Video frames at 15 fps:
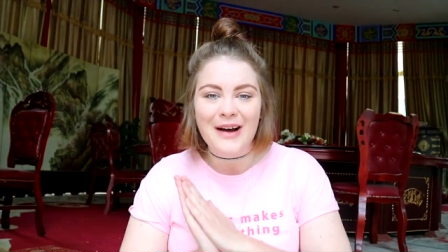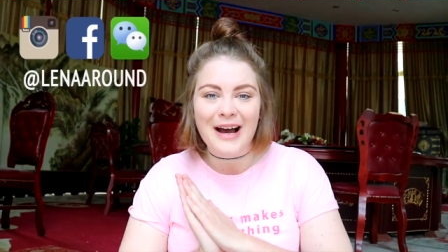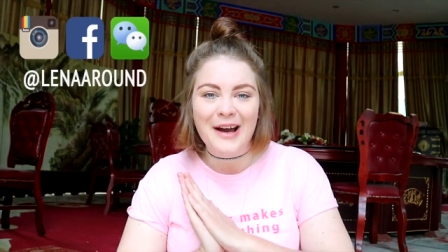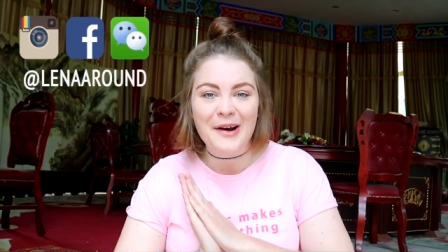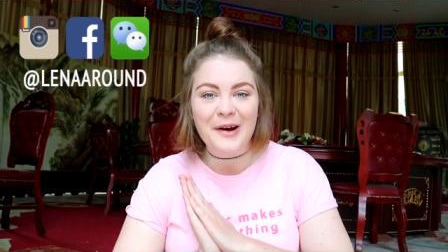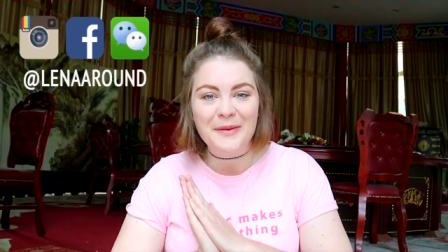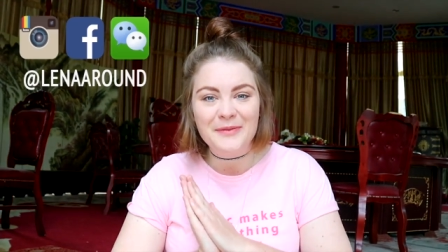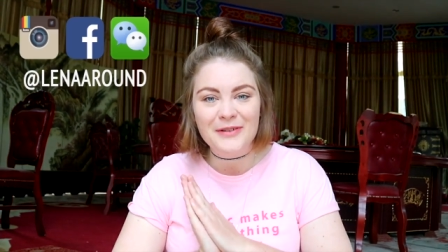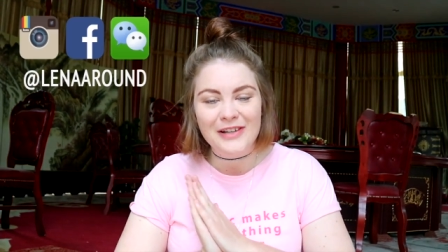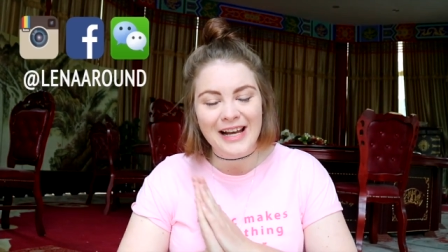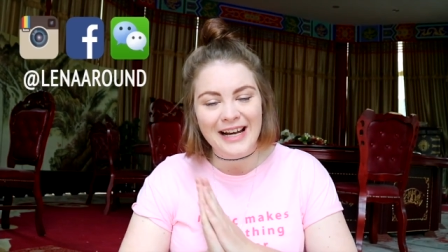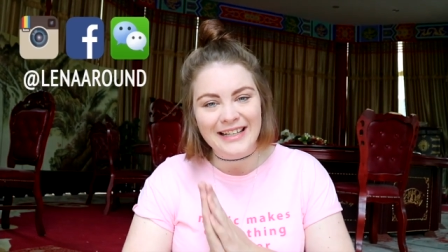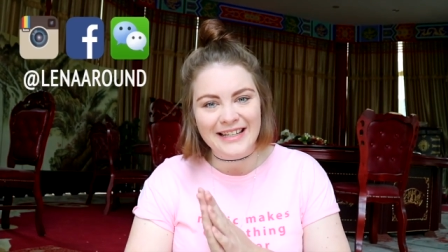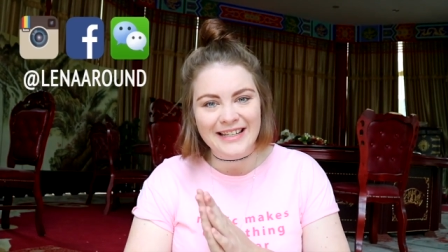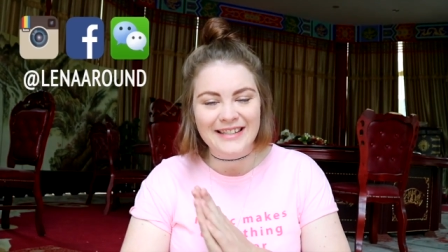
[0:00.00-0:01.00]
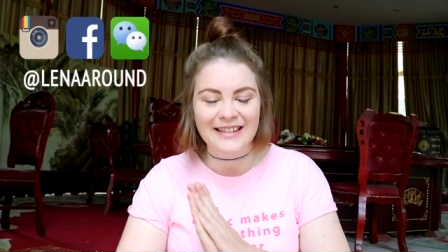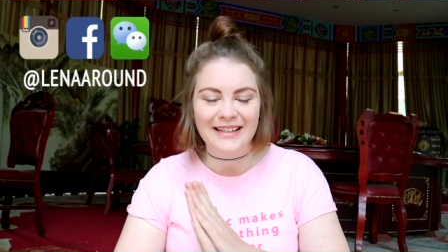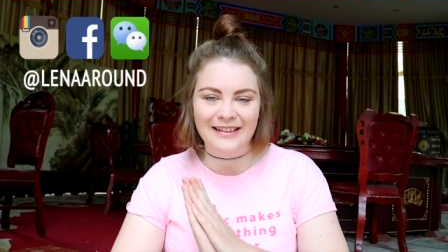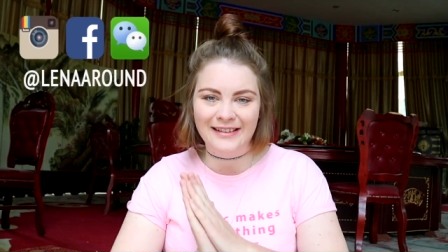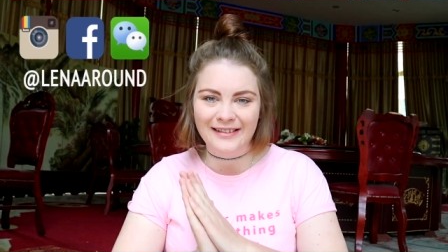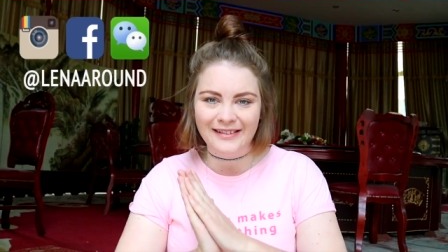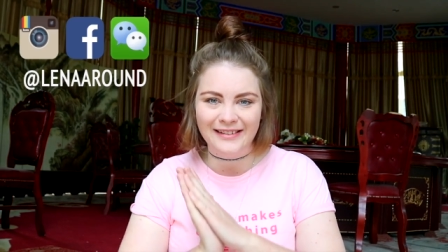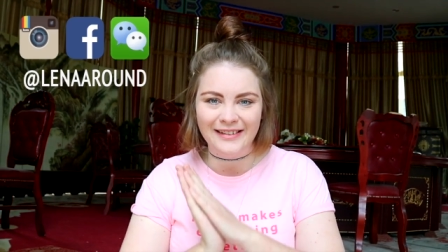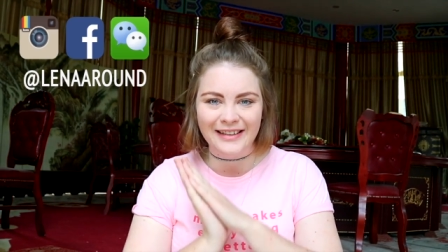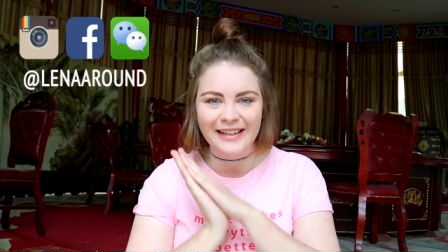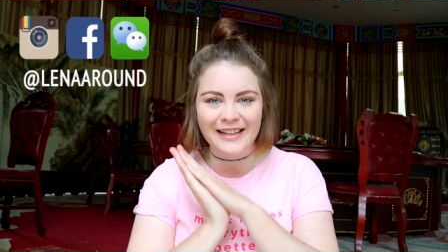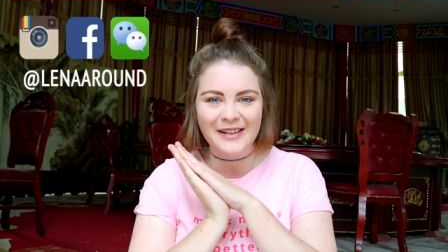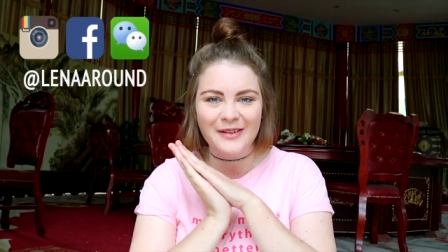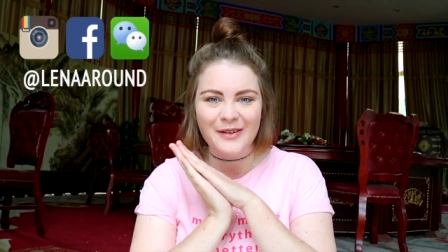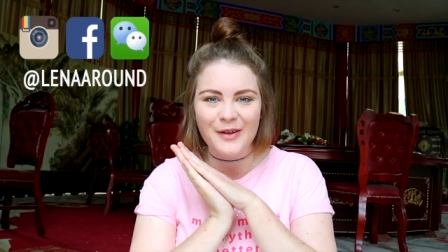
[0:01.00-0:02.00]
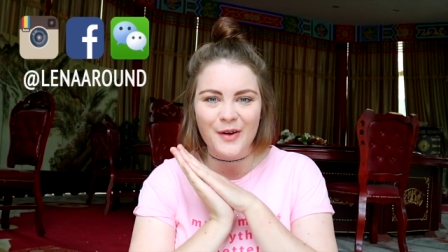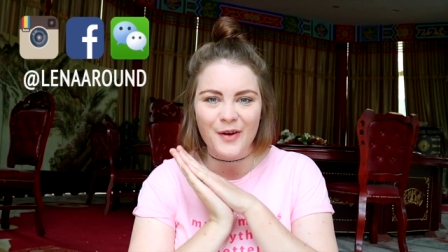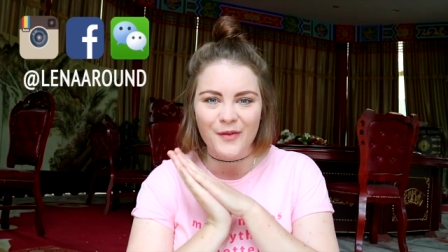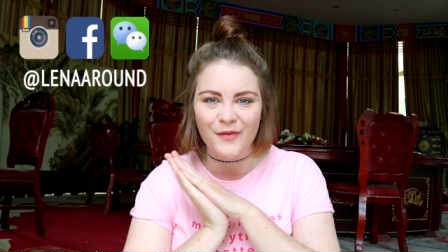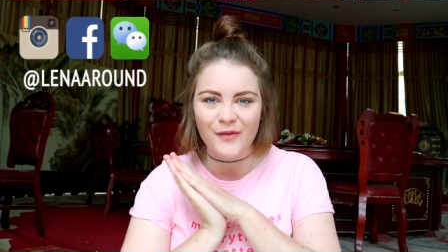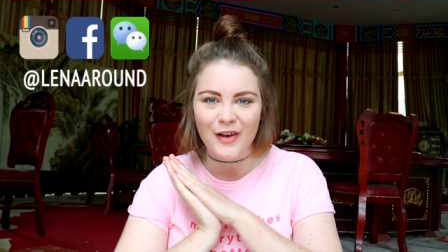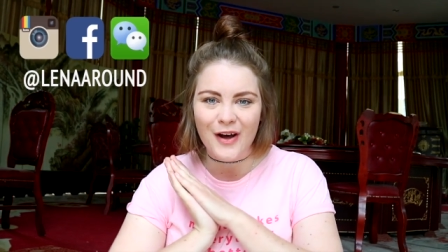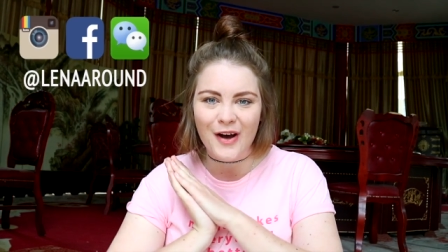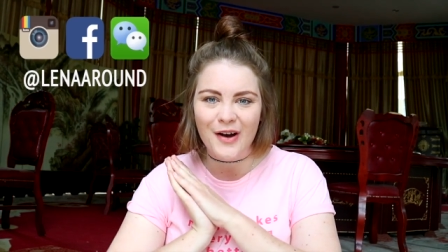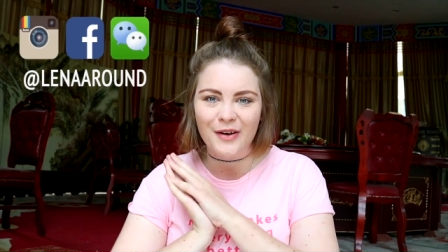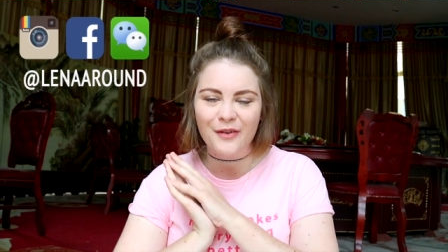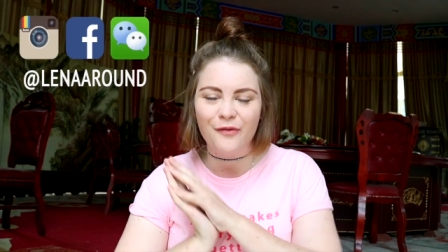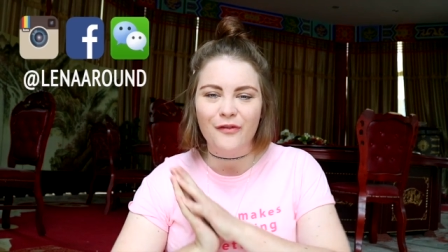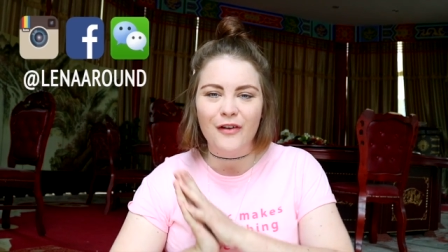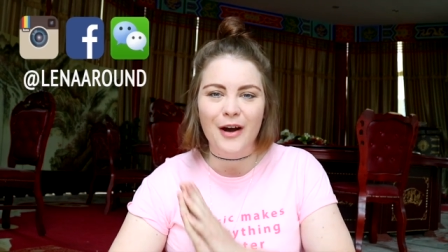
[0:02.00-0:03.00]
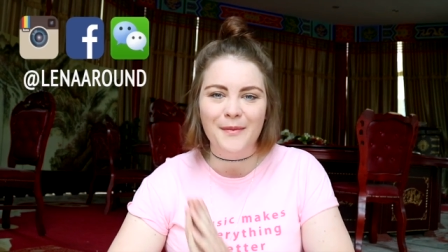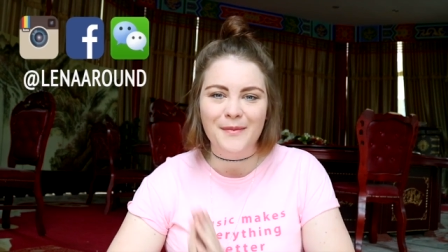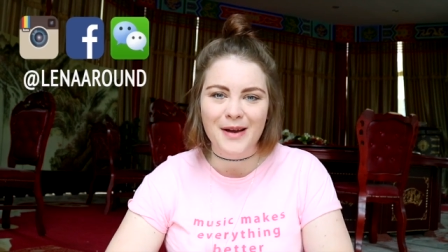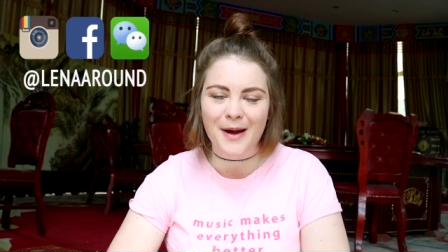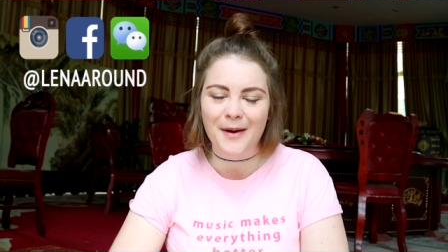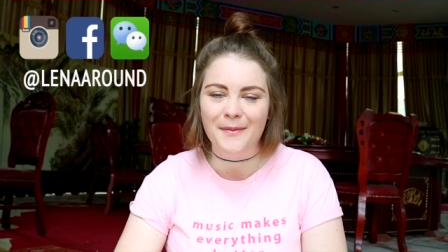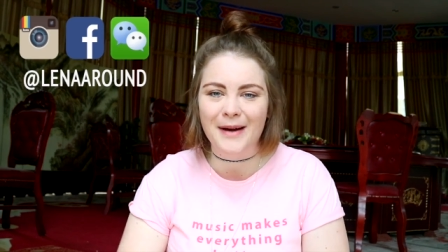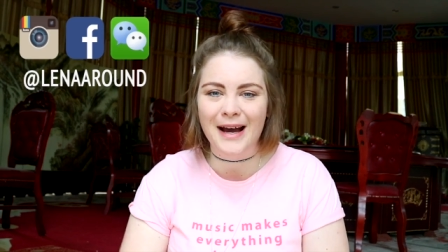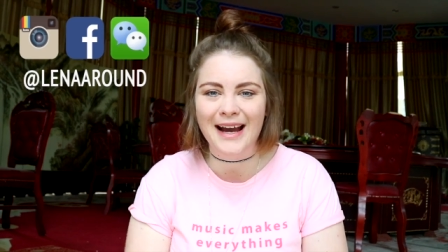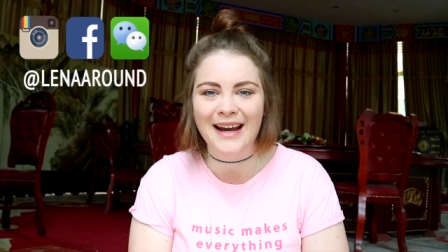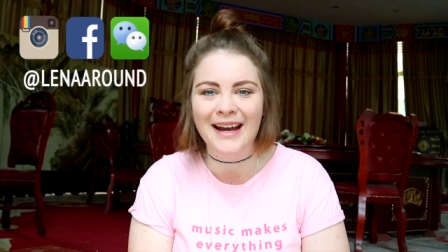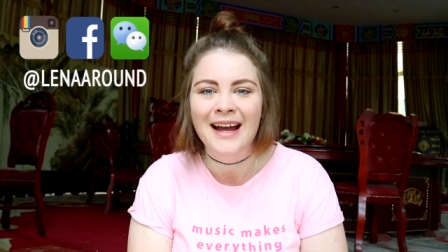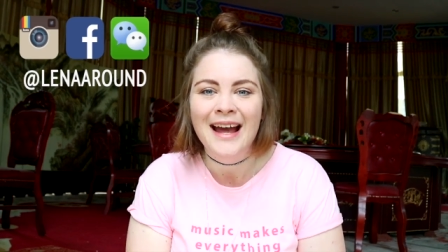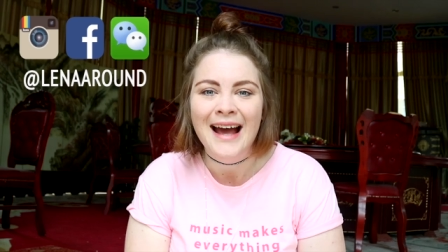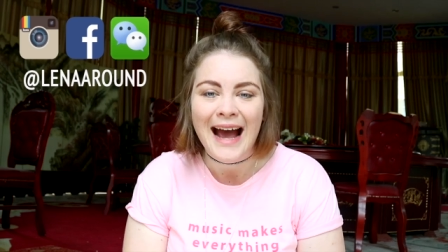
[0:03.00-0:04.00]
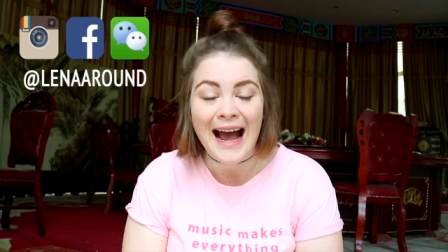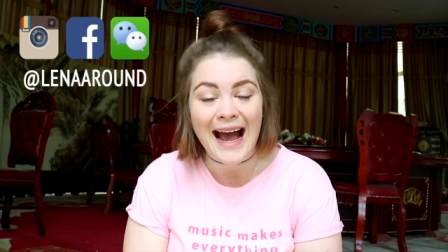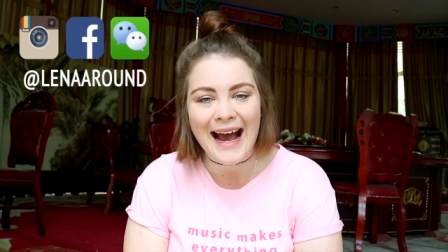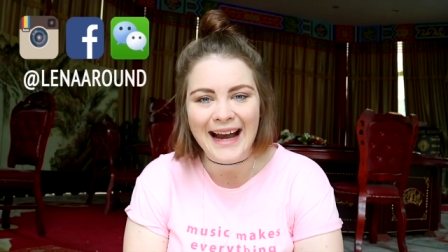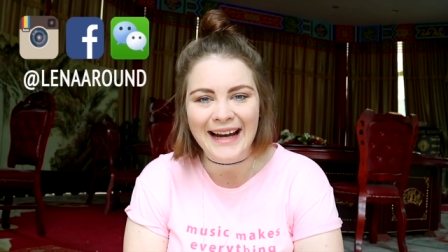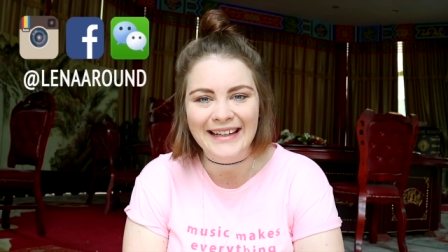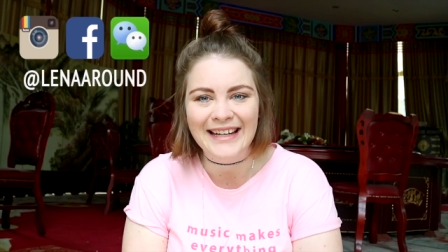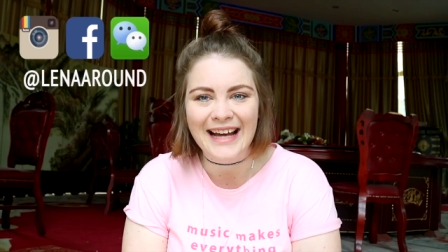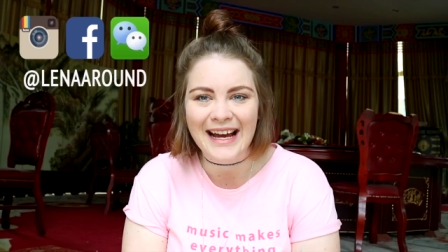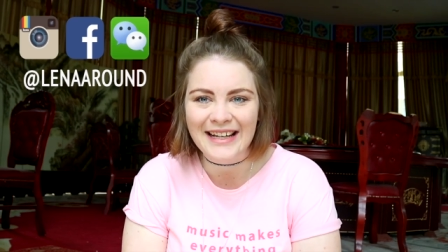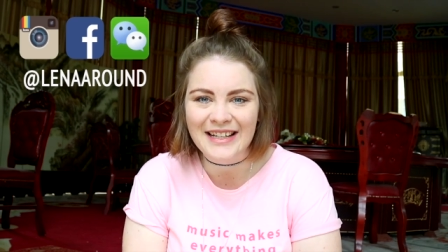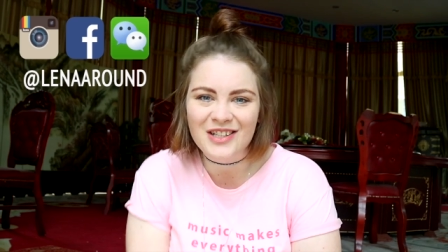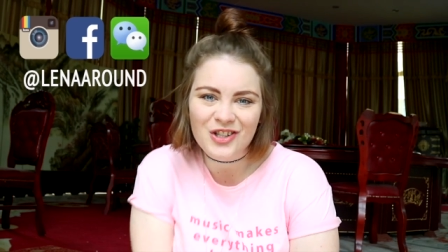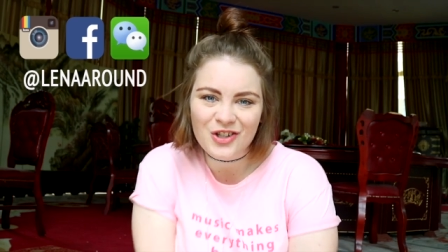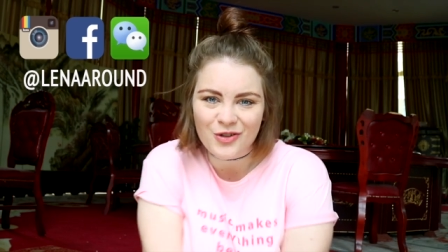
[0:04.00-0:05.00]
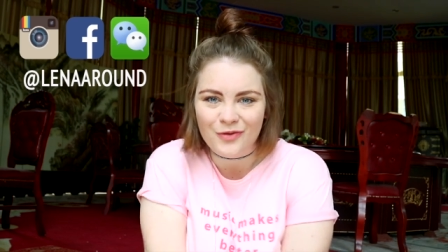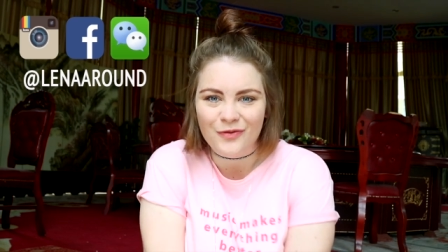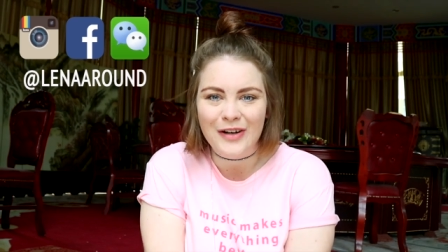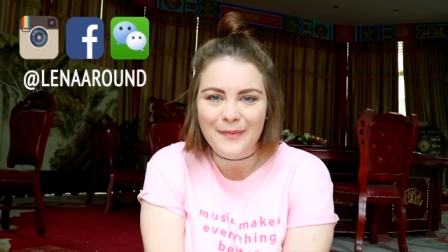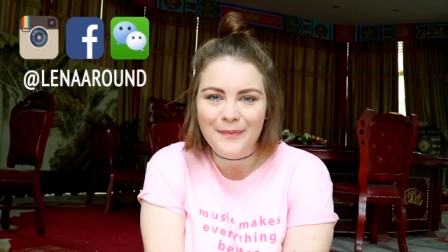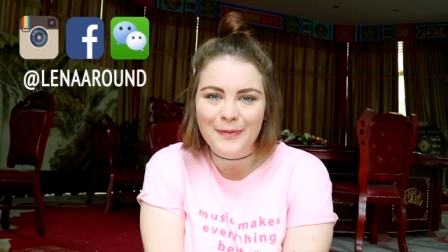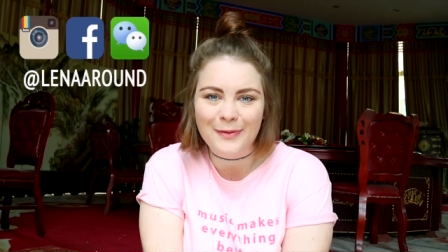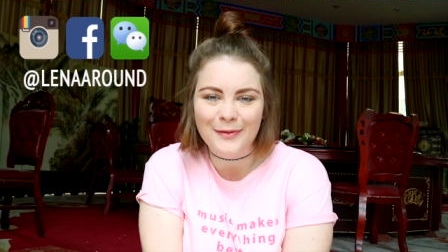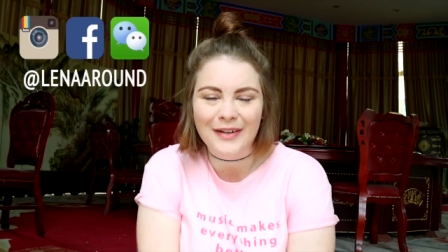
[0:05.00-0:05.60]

I hope you like this little vlog from my Hainan trip.